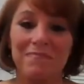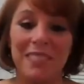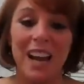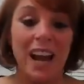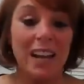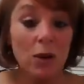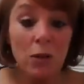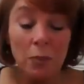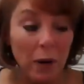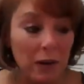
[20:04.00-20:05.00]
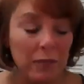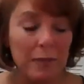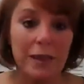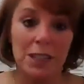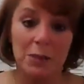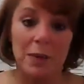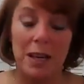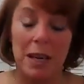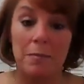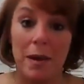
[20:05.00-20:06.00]
I know the part of me that's been
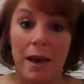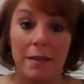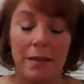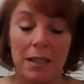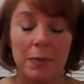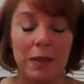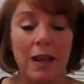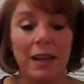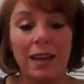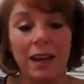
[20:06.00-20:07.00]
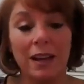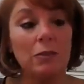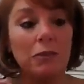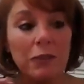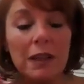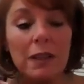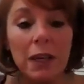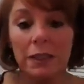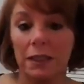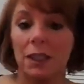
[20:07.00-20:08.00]
an empath, that's been like, I don't feel
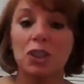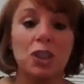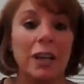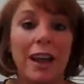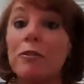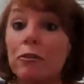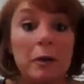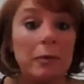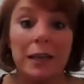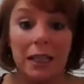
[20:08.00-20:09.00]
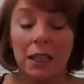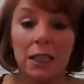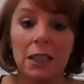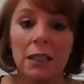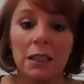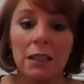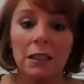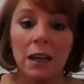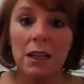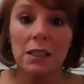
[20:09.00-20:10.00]
like touching everybody.
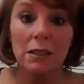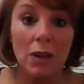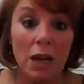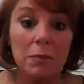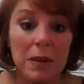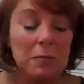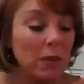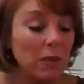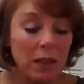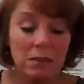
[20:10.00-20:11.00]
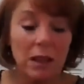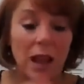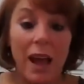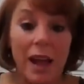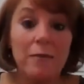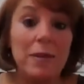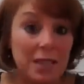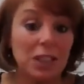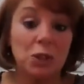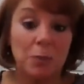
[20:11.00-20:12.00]
Because a lot of people, I have been
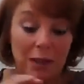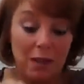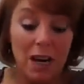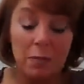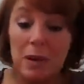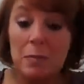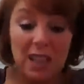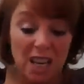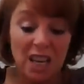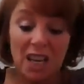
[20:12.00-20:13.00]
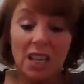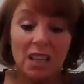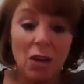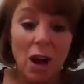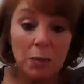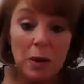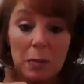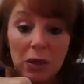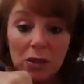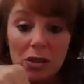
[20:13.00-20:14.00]
touched by a lot of people, and a lot of
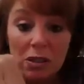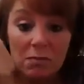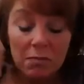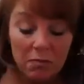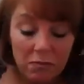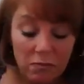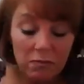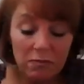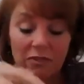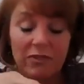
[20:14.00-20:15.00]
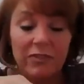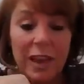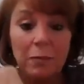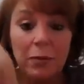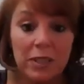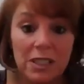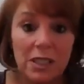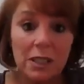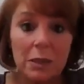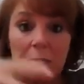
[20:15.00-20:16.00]
people are still
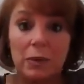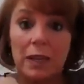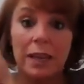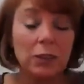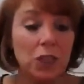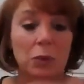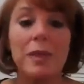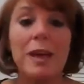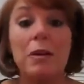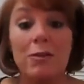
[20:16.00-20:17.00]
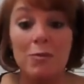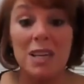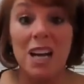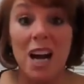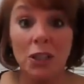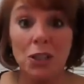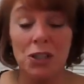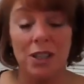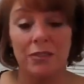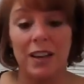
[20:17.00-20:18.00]
vampiristically pulling energy without even being conscious
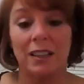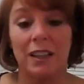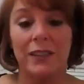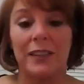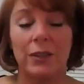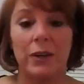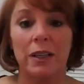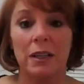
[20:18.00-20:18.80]
of the fact that they do it.